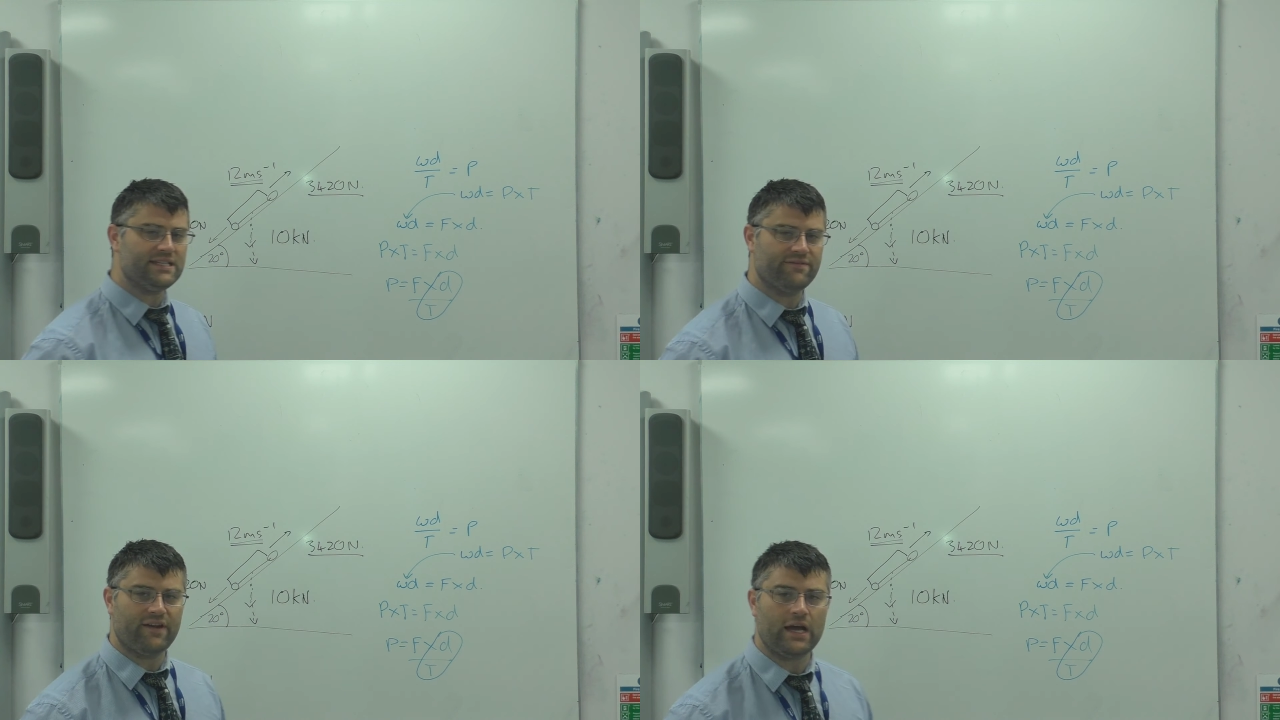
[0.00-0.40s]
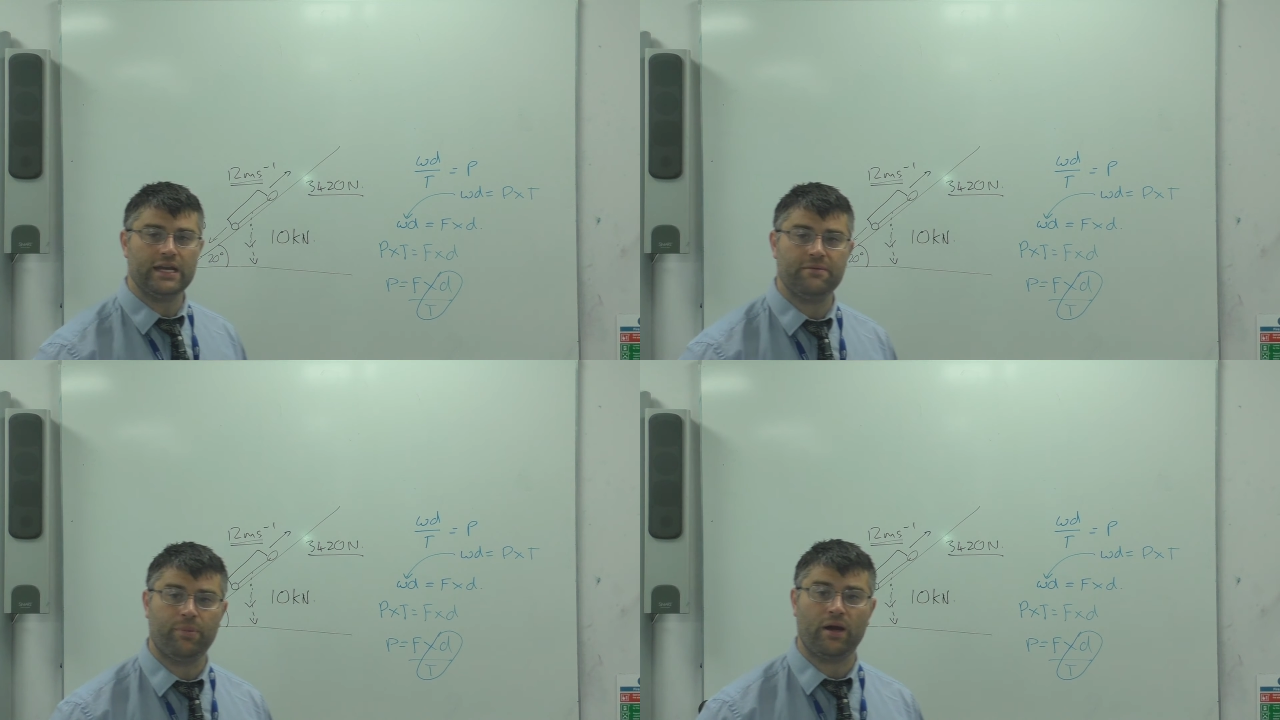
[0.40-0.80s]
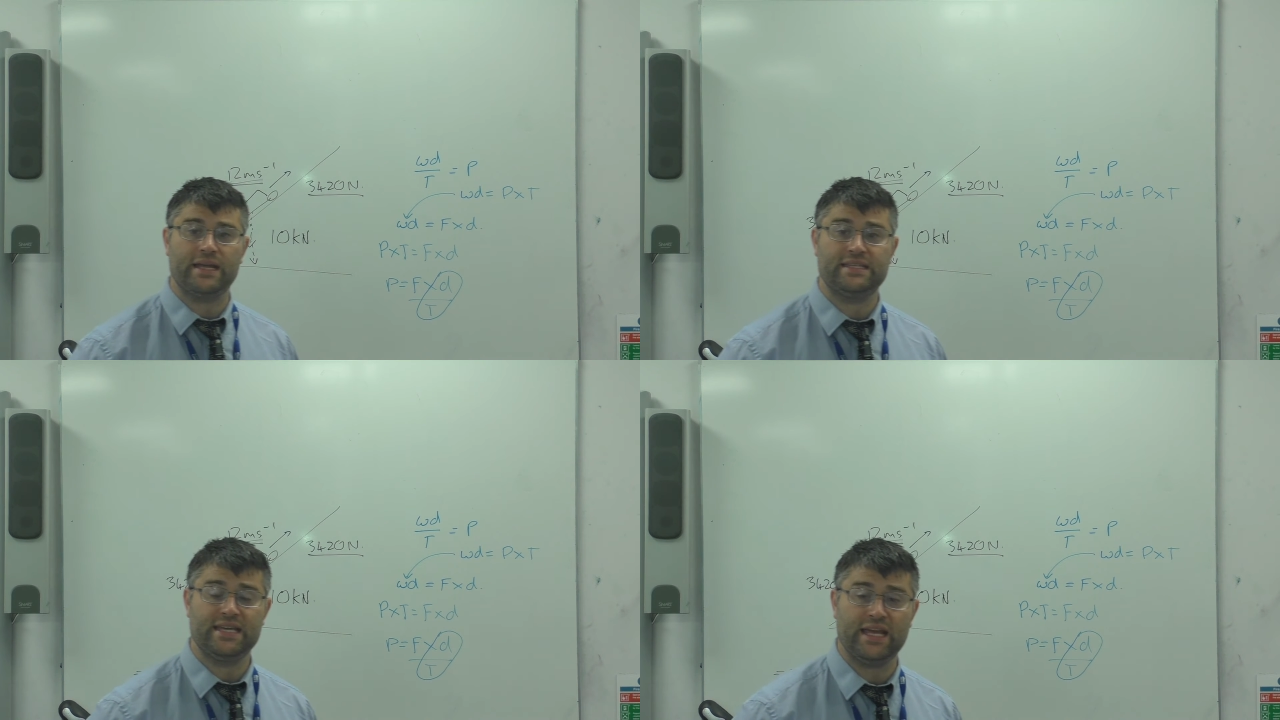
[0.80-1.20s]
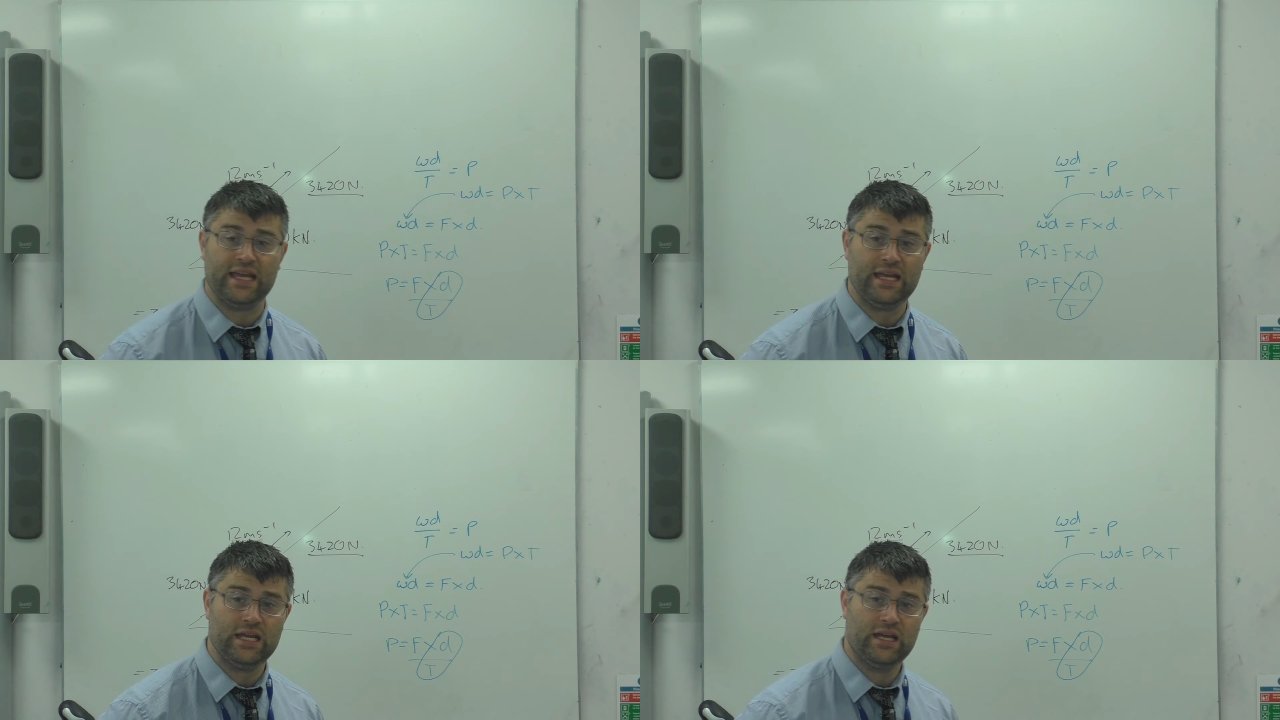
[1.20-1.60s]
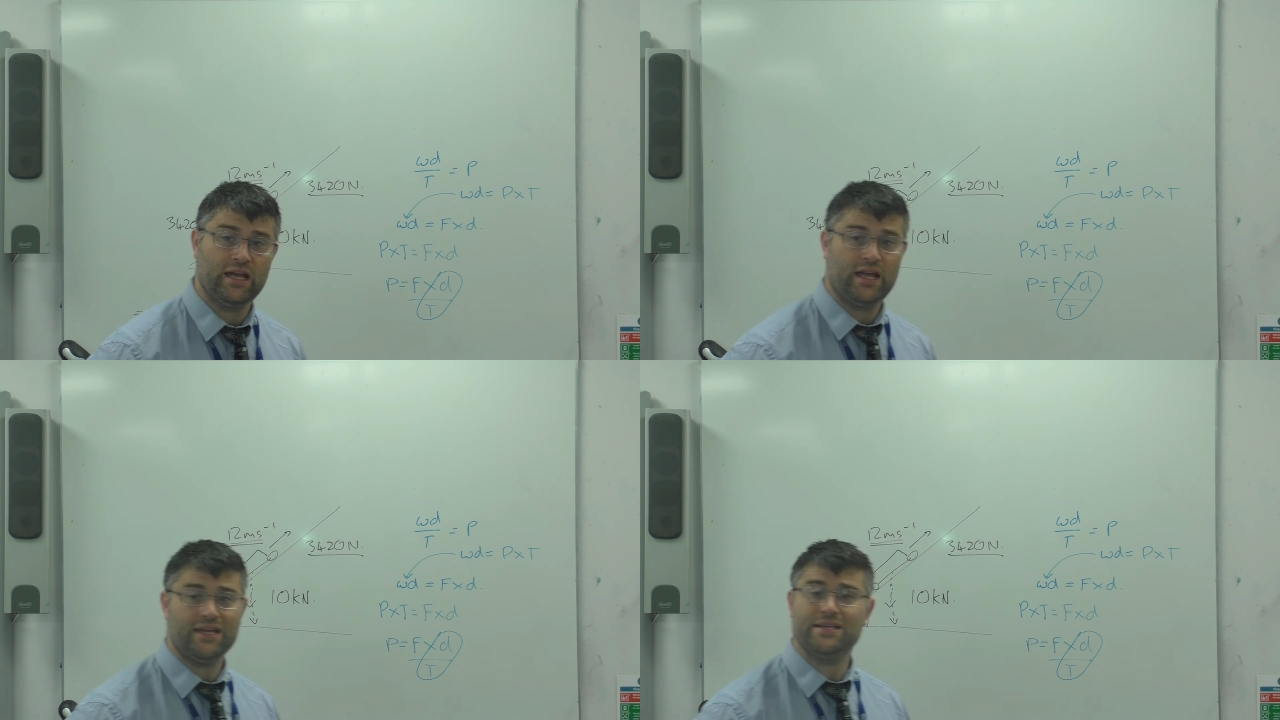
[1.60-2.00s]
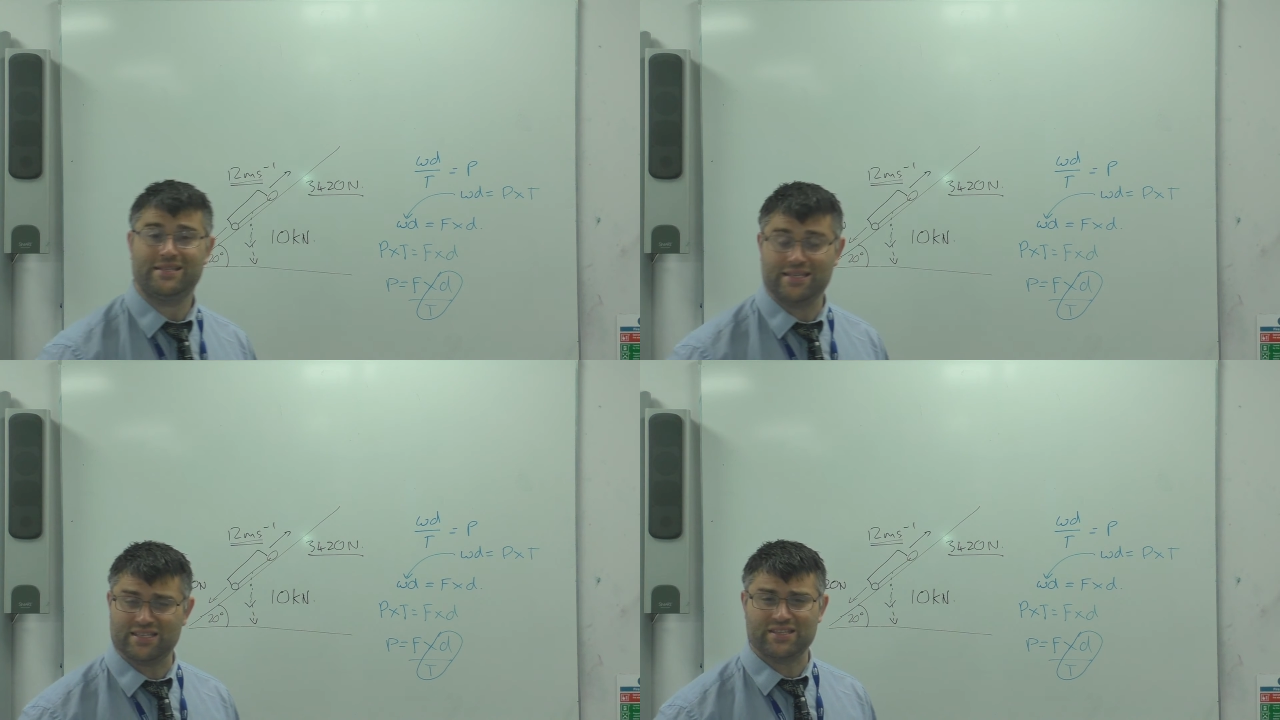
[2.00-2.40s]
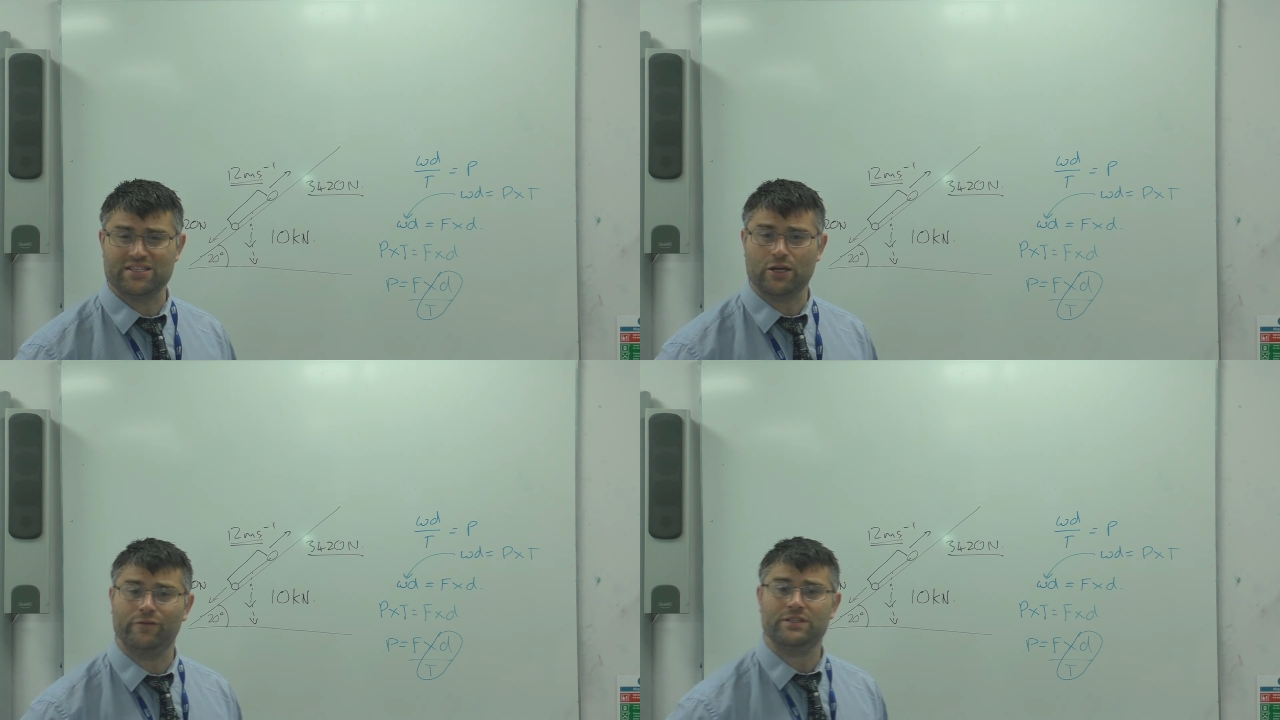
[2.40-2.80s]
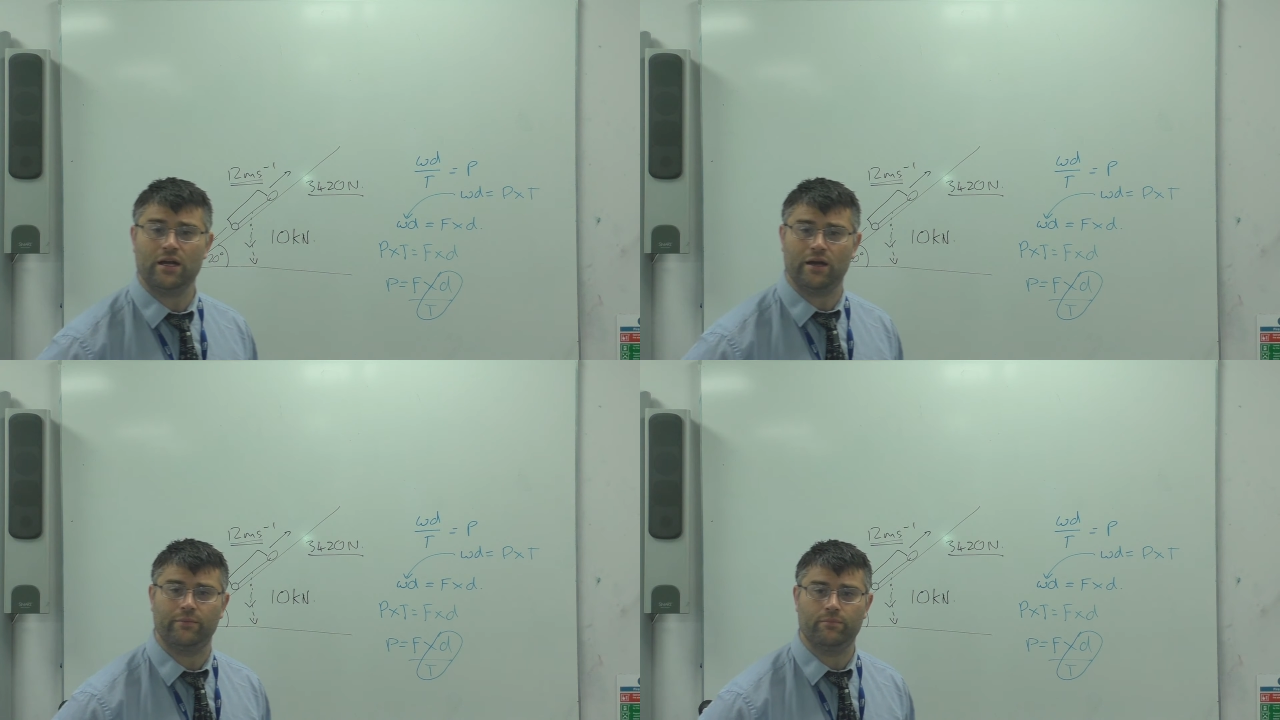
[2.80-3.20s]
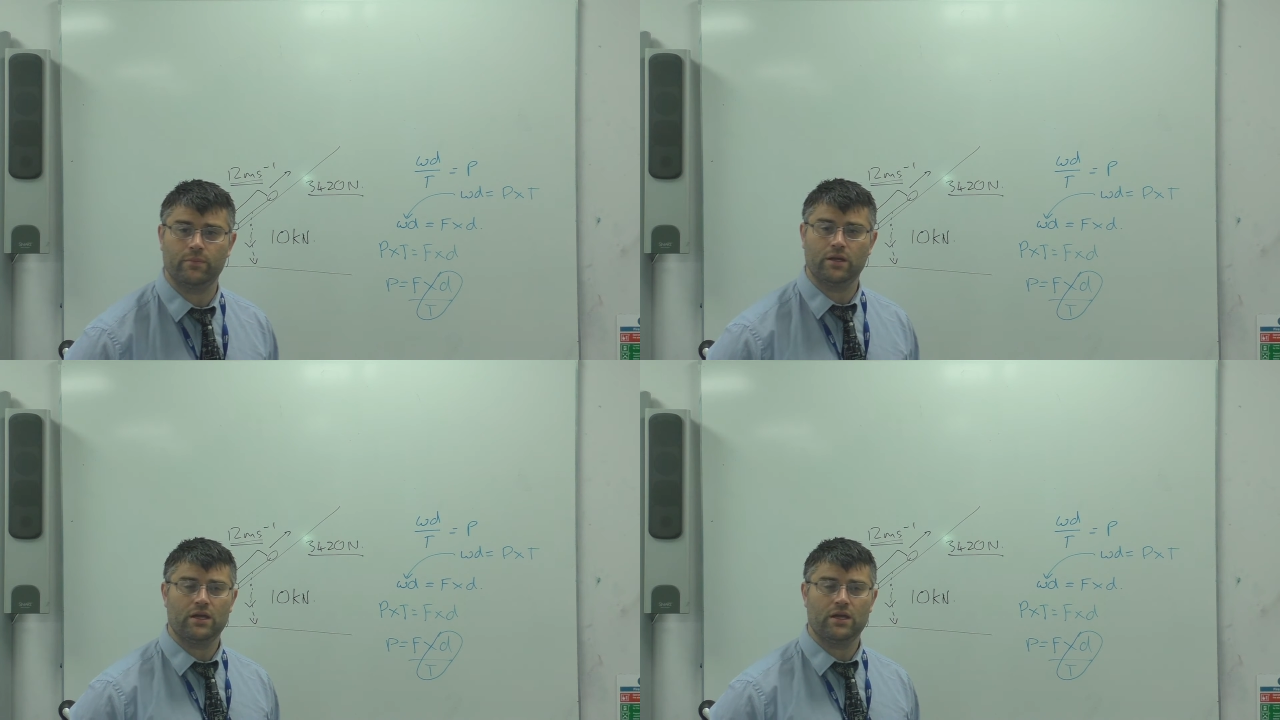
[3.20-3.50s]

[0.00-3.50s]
divided by T is distance over time.